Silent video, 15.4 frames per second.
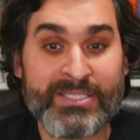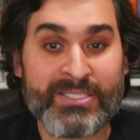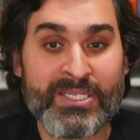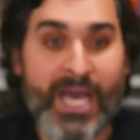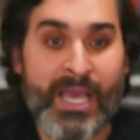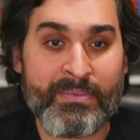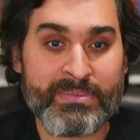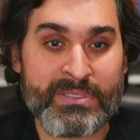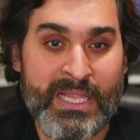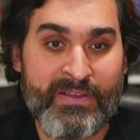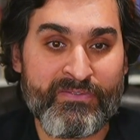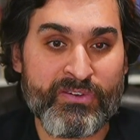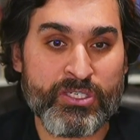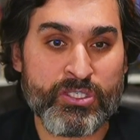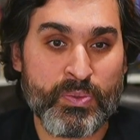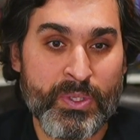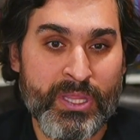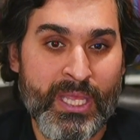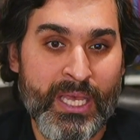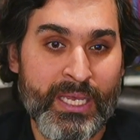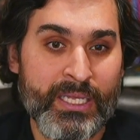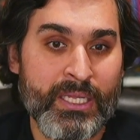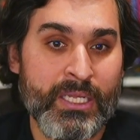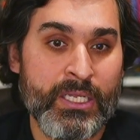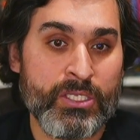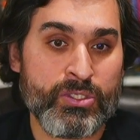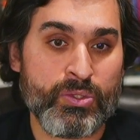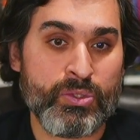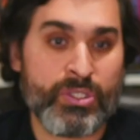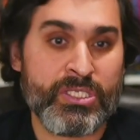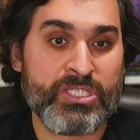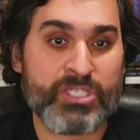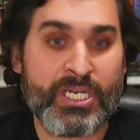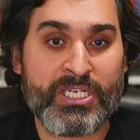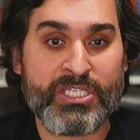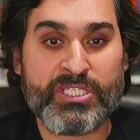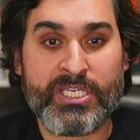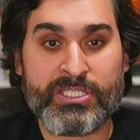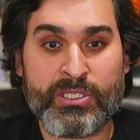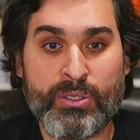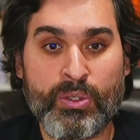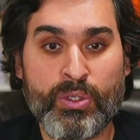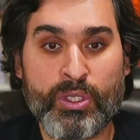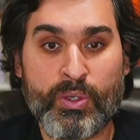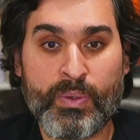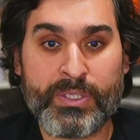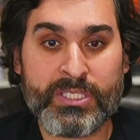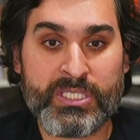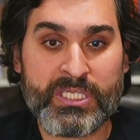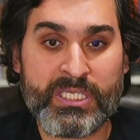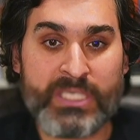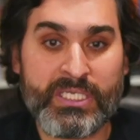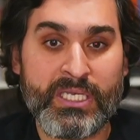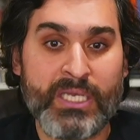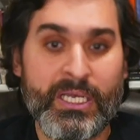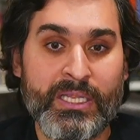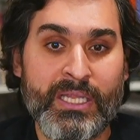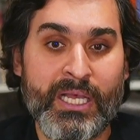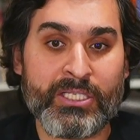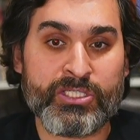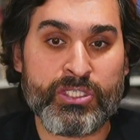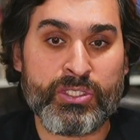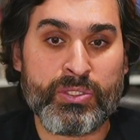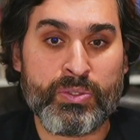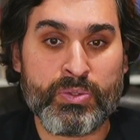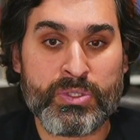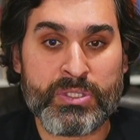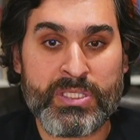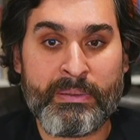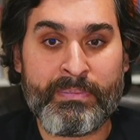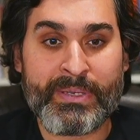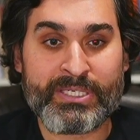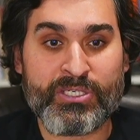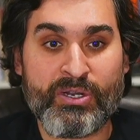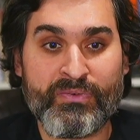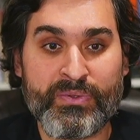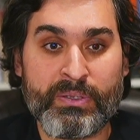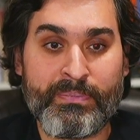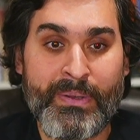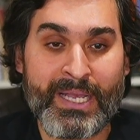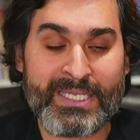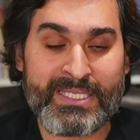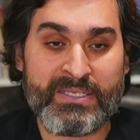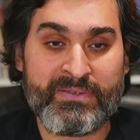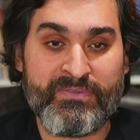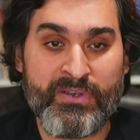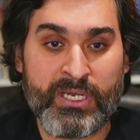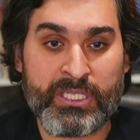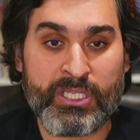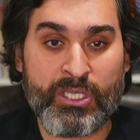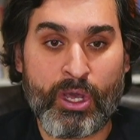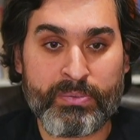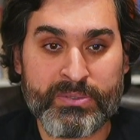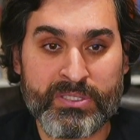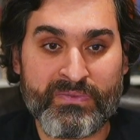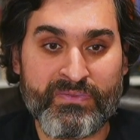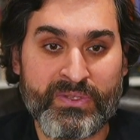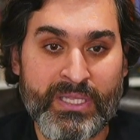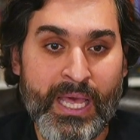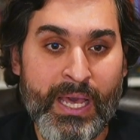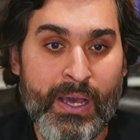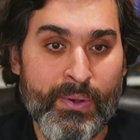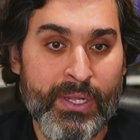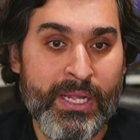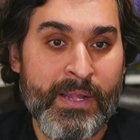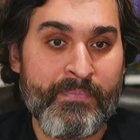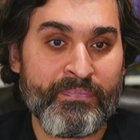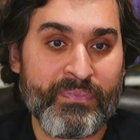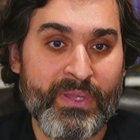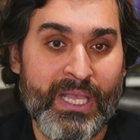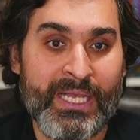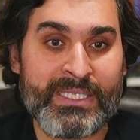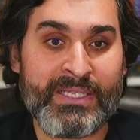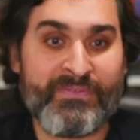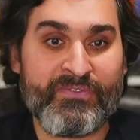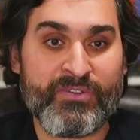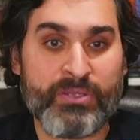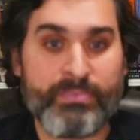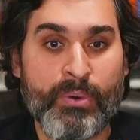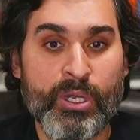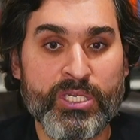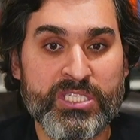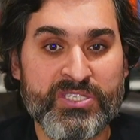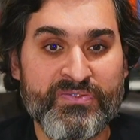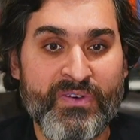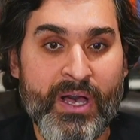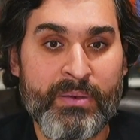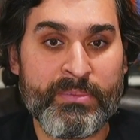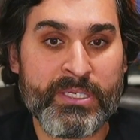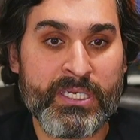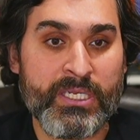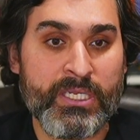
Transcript: times leverage with that. So this strategy has low liquidity. Larger users are better off with the passive earning option for now. And then for the points farmer,